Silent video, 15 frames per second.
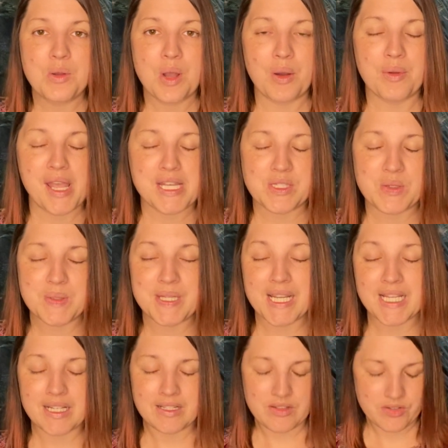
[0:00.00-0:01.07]
Okay, so take
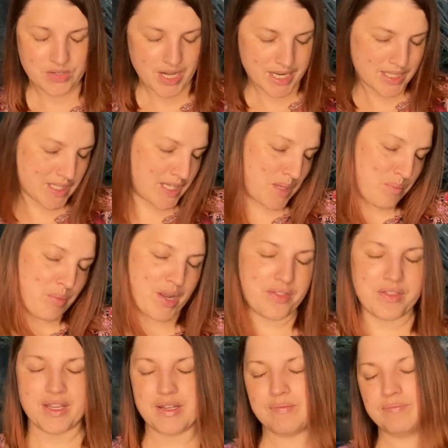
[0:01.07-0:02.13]
another nice deep breath
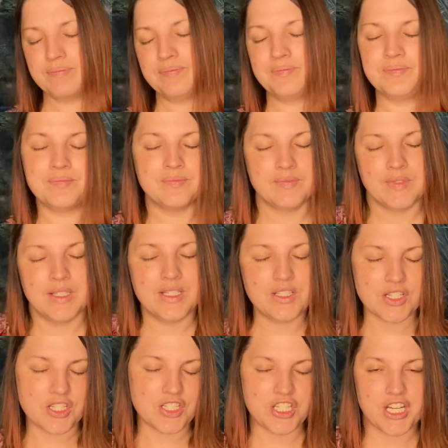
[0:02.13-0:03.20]
in.
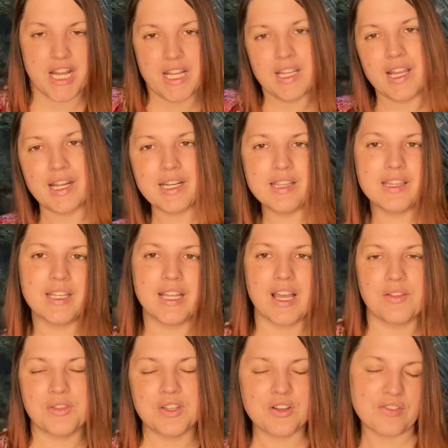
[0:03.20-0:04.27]
Just shake anything out
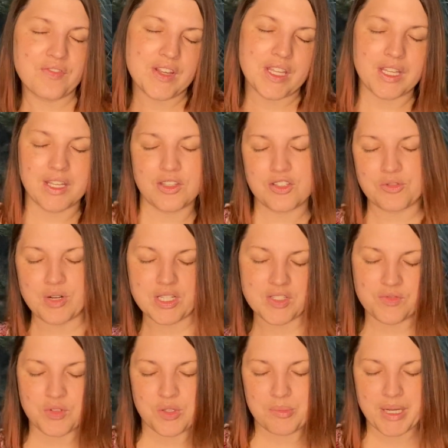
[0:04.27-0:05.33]
that you're feeling
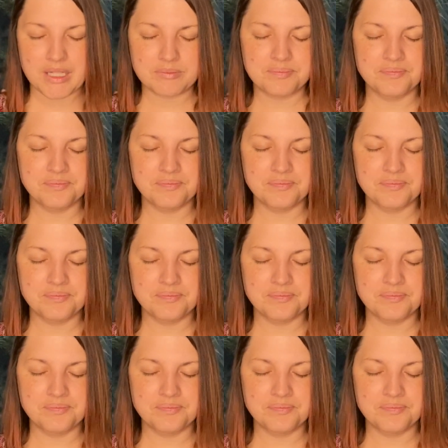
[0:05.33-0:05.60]
stressful about.